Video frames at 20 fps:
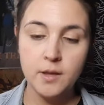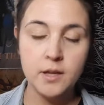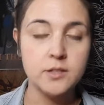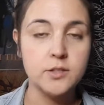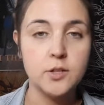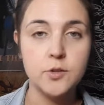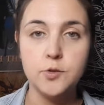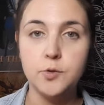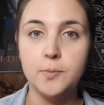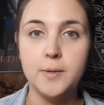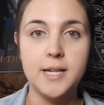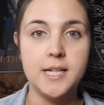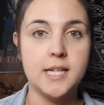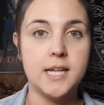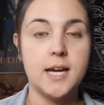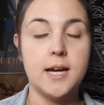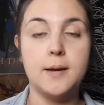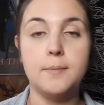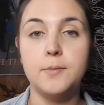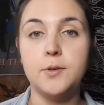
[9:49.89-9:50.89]
social
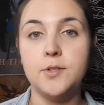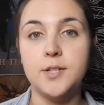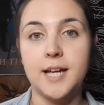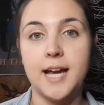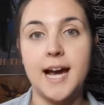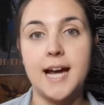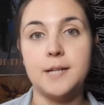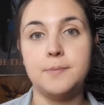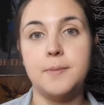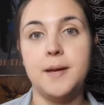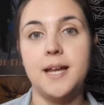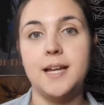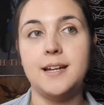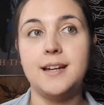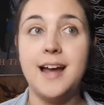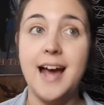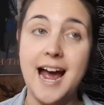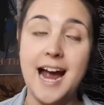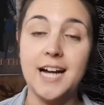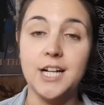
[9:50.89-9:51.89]
media, music
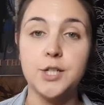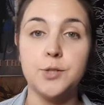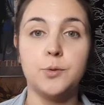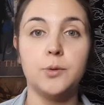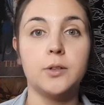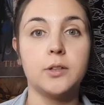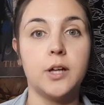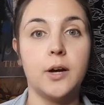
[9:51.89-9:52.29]
admin, actual